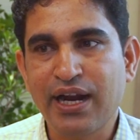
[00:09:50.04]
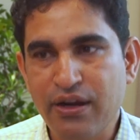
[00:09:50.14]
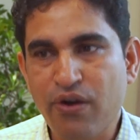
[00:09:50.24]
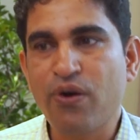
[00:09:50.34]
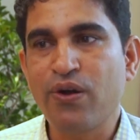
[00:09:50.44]

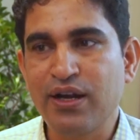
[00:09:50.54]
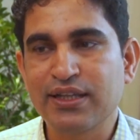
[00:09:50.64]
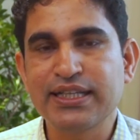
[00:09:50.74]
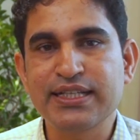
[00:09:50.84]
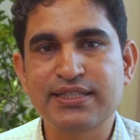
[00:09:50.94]
and
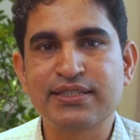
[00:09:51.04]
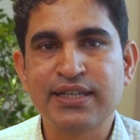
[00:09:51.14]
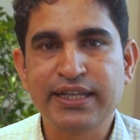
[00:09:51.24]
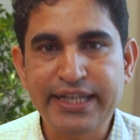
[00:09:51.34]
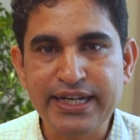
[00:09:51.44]
all these
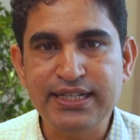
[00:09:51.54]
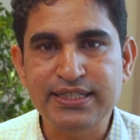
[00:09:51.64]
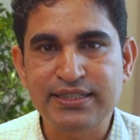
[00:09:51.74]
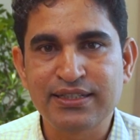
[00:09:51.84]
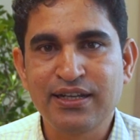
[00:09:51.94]

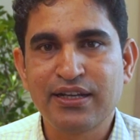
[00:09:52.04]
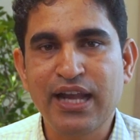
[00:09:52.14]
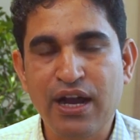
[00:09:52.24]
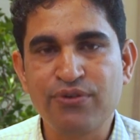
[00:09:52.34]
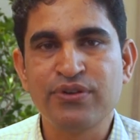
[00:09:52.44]
kids
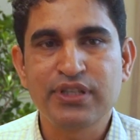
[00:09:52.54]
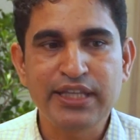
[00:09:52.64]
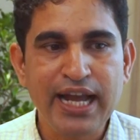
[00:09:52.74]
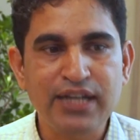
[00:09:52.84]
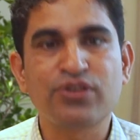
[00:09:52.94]
now
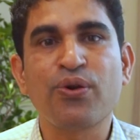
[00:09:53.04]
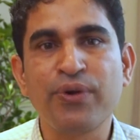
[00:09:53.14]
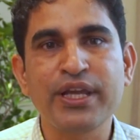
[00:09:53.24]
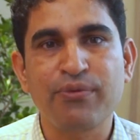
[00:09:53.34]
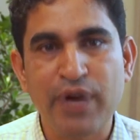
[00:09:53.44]
they are
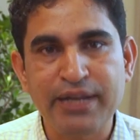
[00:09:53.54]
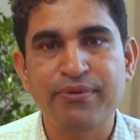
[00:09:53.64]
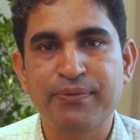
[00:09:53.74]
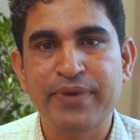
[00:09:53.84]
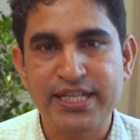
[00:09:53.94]
throwing
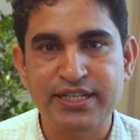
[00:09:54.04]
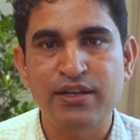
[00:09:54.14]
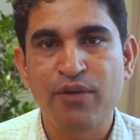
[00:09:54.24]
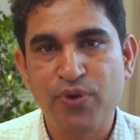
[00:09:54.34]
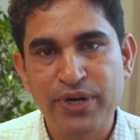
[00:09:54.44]
whatever waste.
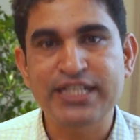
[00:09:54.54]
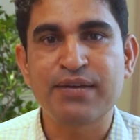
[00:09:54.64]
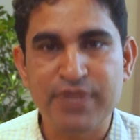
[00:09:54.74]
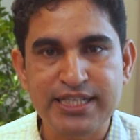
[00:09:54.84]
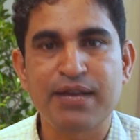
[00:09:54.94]
For
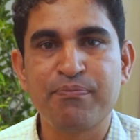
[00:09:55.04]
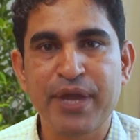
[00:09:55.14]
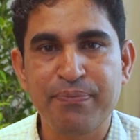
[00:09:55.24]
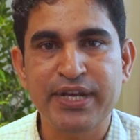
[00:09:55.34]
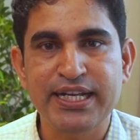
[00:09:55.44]
example, some
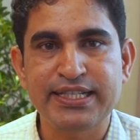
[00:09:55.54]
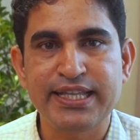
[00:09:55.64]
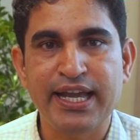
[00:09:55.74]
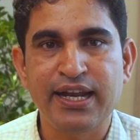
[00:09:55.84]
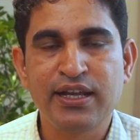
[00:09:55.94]
paper is
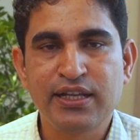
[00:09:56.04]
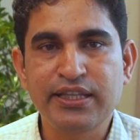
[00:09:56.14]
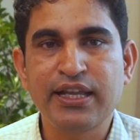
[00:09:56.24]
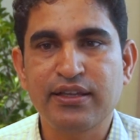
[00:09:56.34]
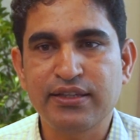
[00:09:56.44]
there,
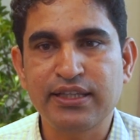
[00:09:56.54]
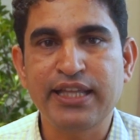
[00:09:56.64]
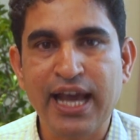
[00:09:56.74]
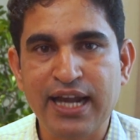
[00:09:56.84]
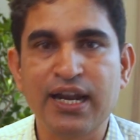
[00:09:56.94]

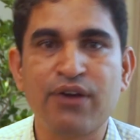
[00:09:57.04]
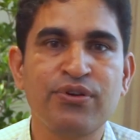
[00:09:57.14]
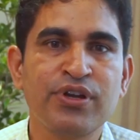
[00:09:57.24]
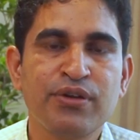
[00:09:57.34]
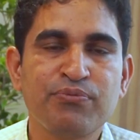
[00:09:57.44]
they are
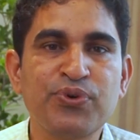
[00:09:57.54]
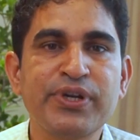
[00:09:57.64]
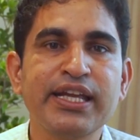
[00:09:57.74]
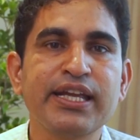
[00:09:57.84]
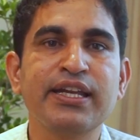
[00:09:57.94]
now
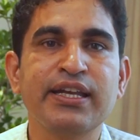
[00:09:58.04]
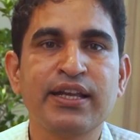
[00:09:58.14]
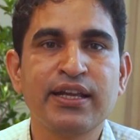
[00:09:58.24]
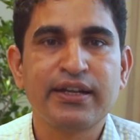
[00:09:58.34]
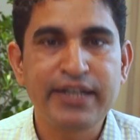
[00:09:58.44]
putting in